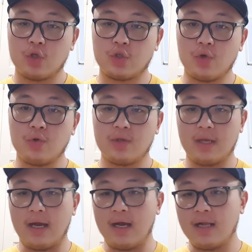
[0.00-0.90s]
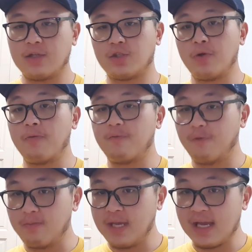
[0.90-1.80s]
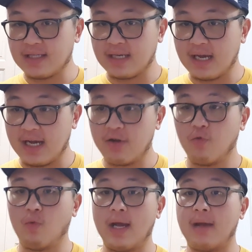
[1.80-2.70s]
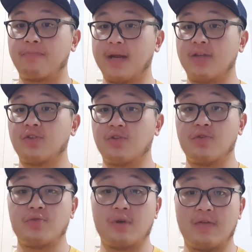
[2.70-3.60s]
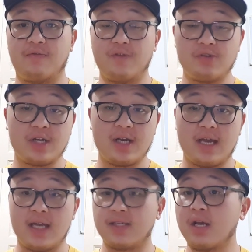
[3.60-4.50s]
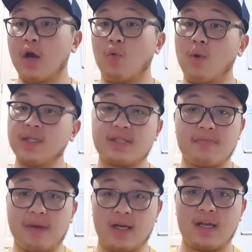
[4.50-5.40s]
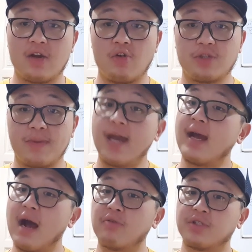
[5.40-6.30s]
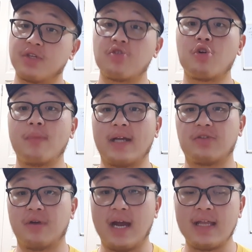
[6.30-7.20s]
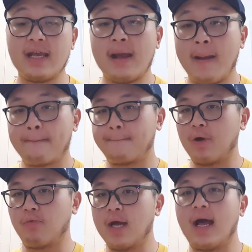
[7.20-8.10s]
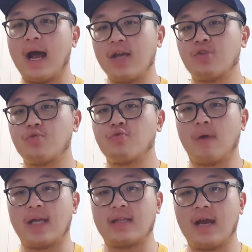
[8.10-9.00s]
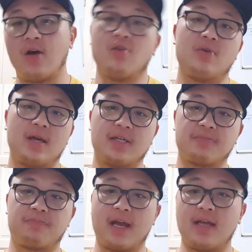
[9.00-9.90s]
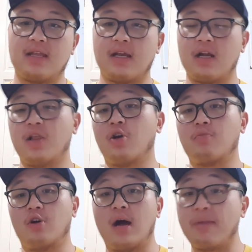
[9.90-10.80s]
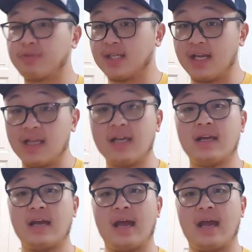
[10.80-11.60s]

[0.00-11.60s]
for me as a guide, what I plan to do in future is once the market goes back, I will still go back to guiding. But what I do right now is planning a lot more upscaling